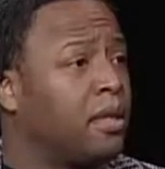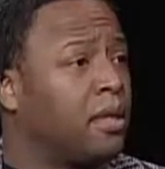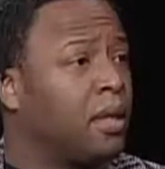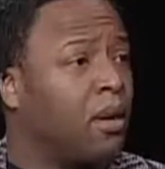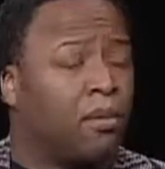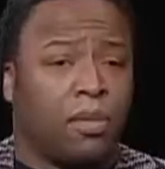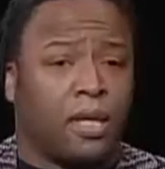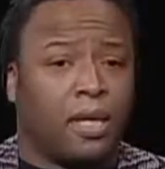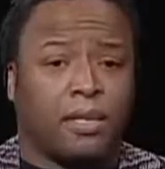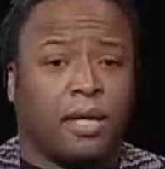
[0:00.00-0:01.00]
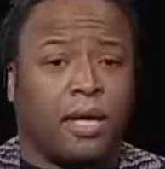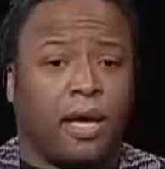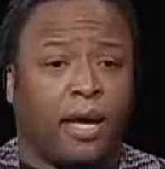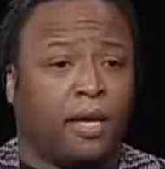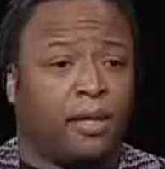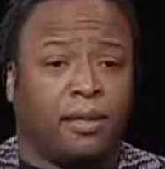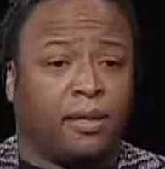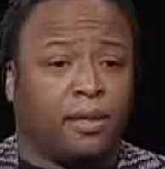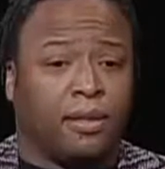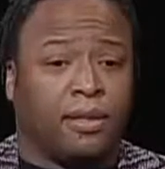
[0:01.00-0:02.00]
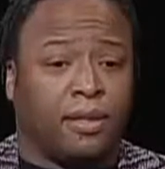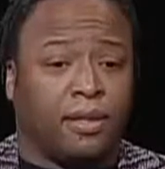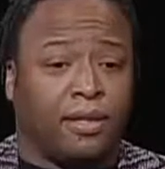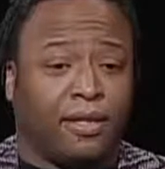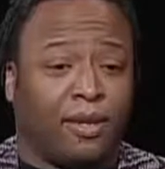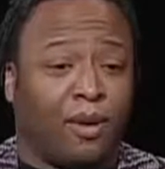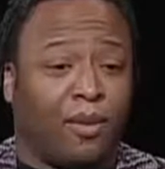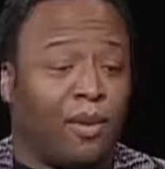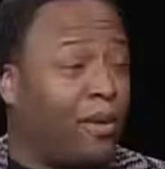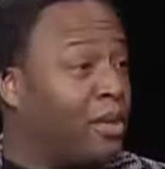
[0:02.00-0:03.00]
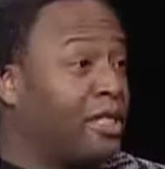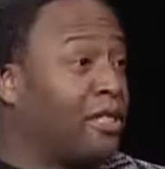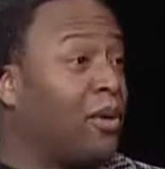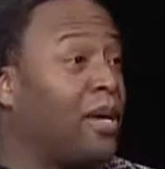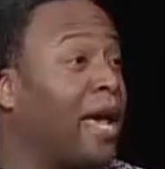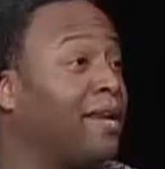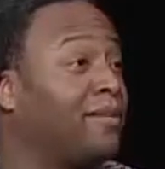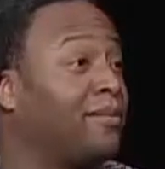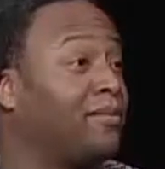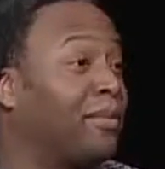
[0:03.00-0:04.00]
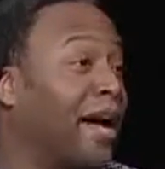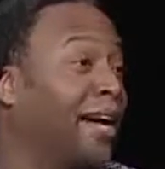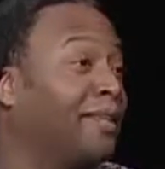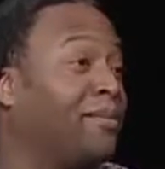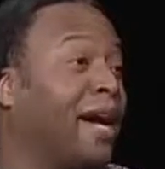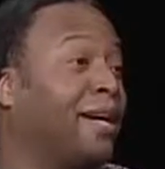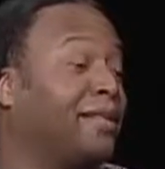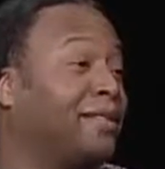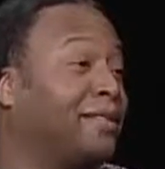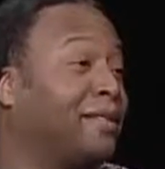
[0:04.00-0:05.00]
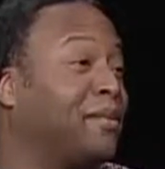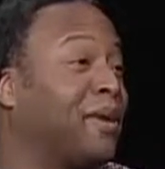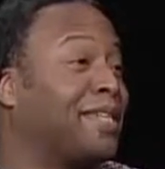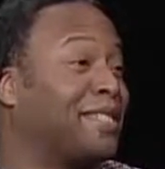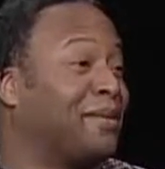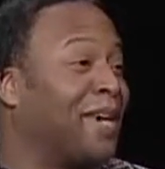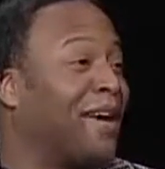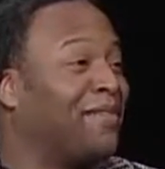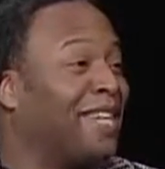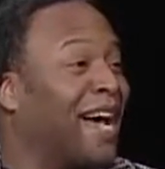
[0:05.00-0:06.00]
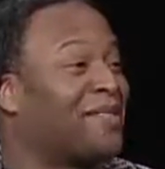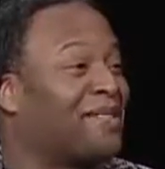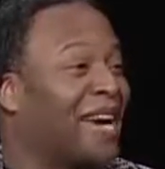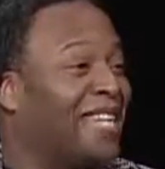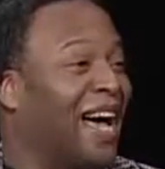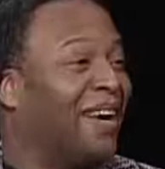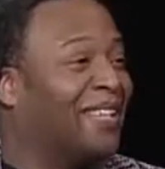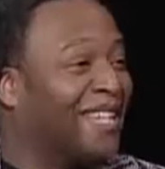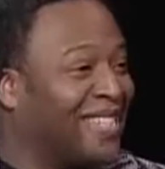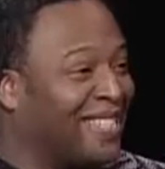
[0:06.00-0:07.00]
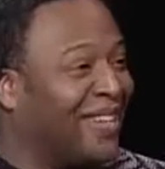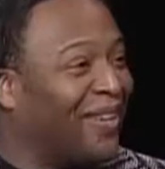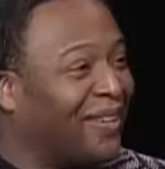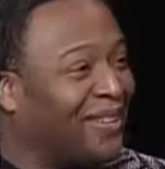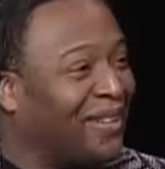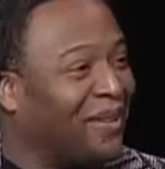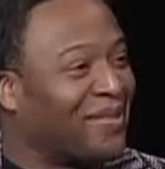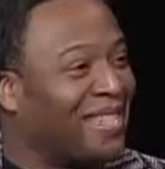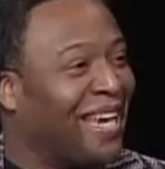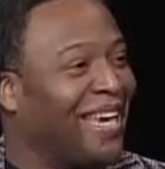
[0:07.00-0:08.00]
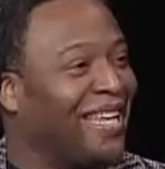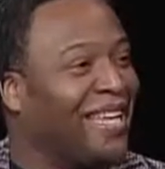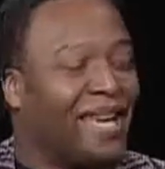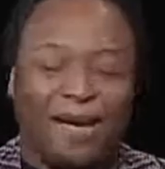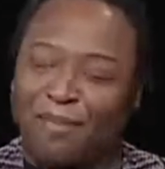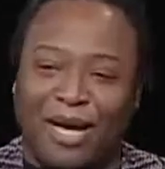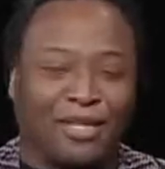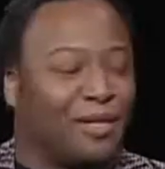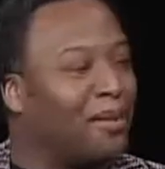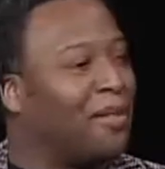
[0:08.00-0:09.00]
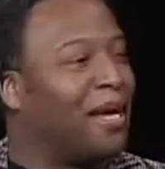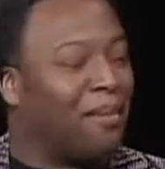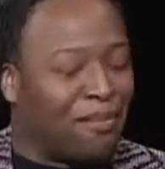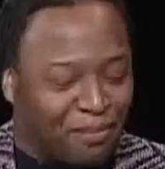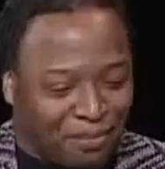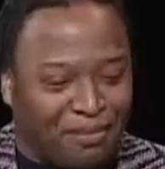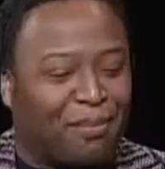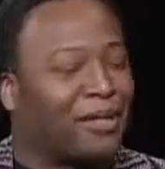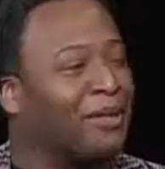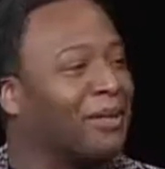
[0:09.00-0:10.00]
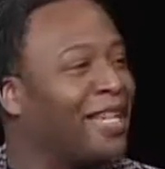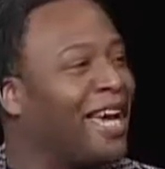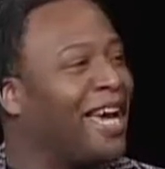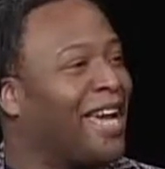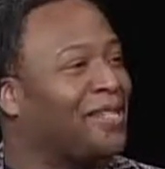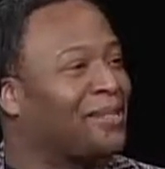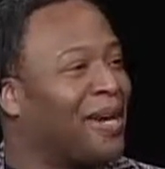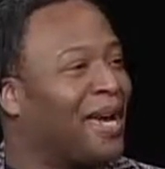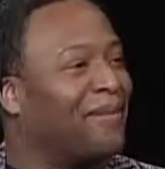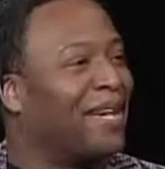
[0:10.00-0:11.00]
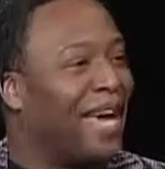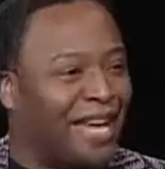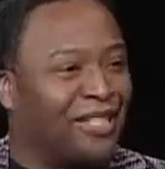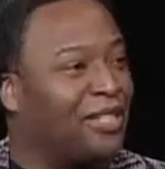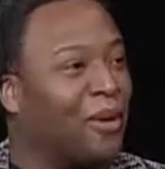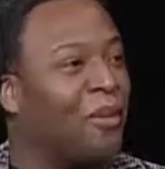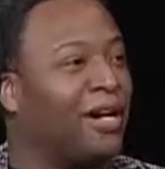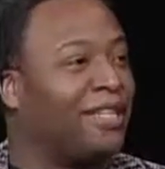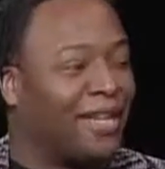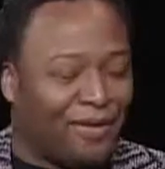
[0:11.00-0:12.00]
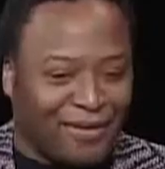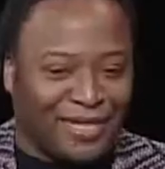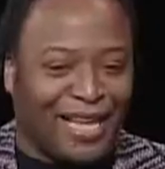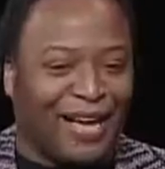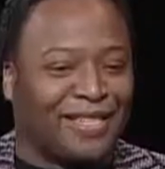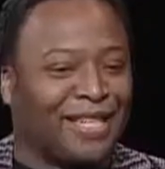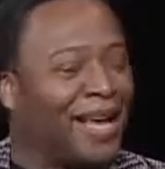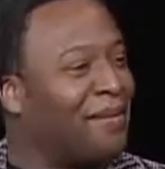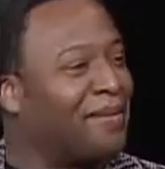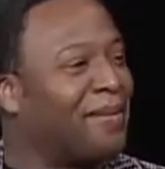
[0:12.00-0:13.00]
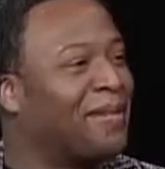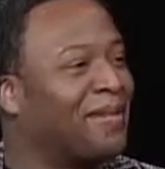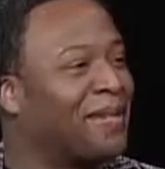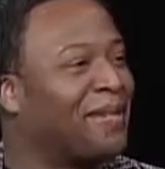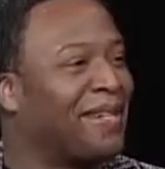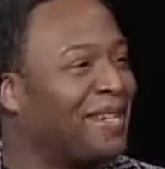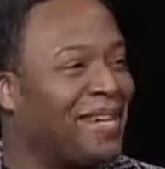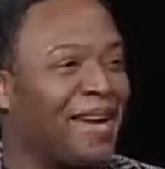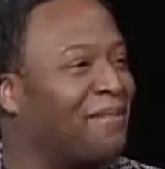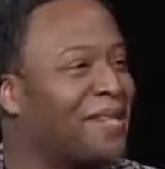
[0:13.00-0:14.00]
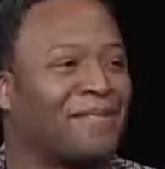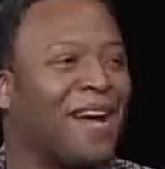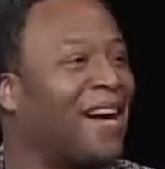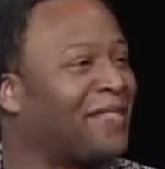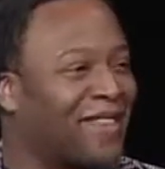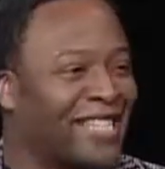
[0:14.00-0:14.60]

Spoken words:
you know, because, hey, you know, we should know that by the president we have in the house right now. Yes, sir. You know what I'm saying? Martin Luther King had a dream, and you know what? If he's alive today, he'd be real. He had a big smile on his